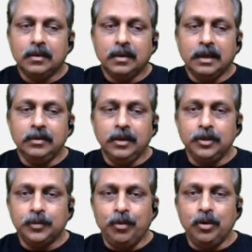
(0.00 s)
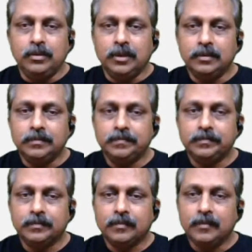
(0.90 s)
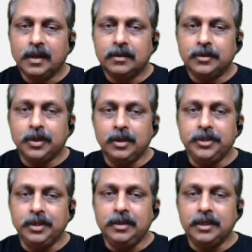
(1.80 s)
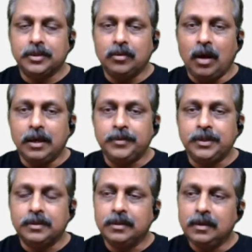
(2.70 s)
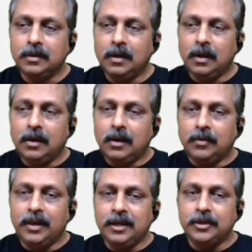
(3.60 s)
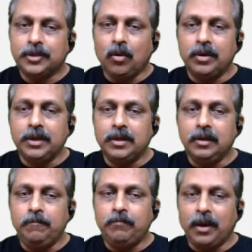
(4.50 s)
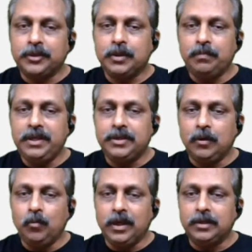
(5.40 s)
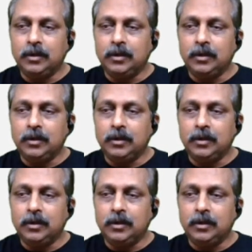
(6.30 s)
In this book, Churchill describes the historical first meeting with